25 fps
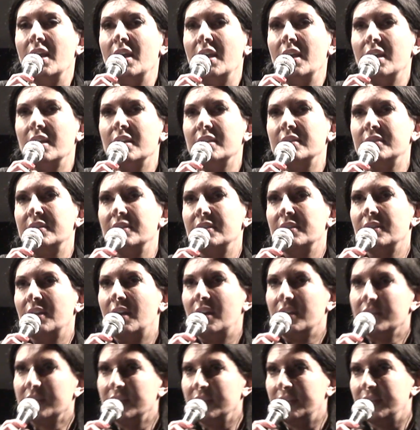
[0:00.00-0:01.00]
And the
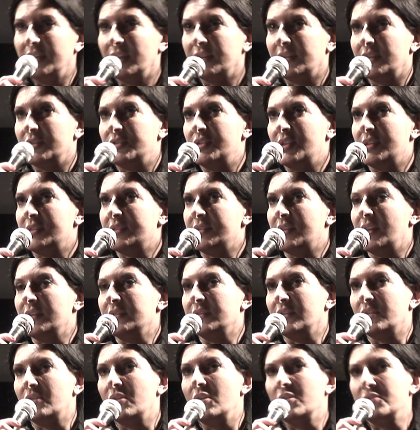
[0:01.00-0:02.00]
architect that just
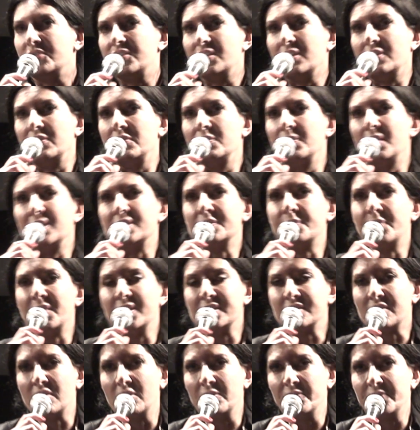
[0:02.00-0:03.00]
signed the contract and makes
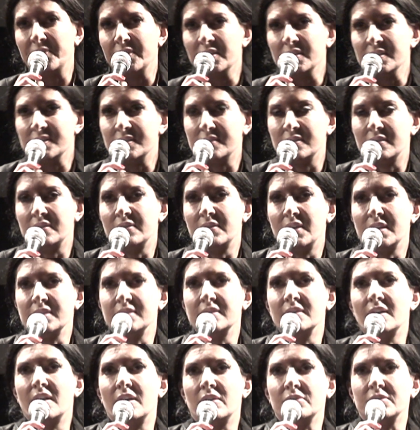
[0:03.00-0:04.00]
press conference
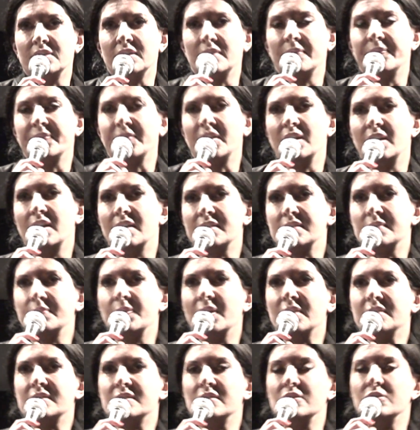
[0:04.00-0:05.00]
right now, the last
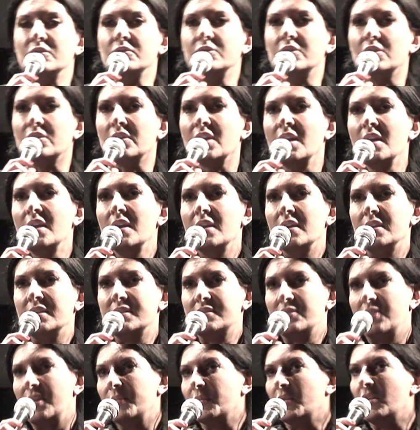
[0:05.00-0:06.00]
months in New York,
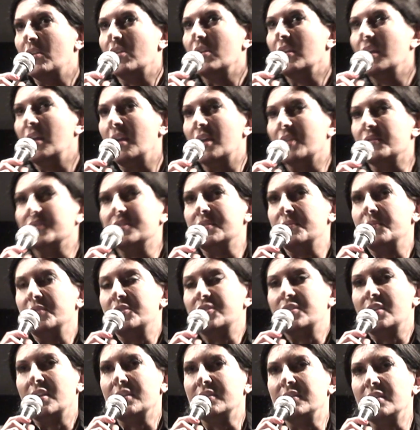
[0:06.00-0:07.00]
is Rem Koolhaas,
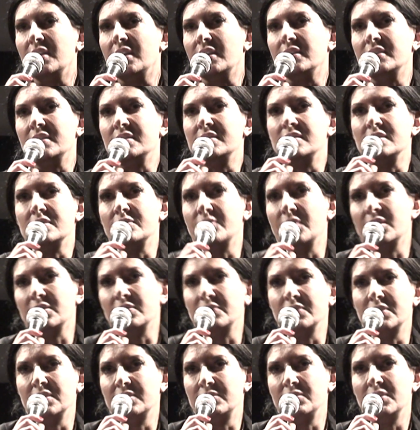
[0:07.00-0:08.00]
which I think this is one
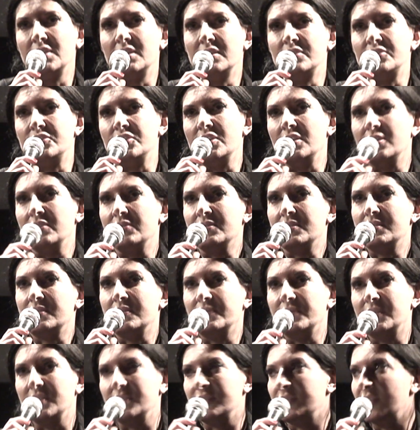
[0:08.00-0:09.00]
of the really genius
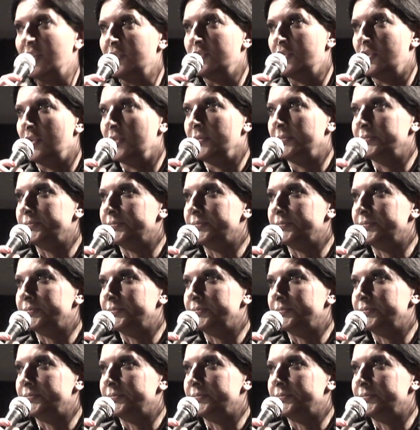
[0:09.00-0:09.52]
of this century.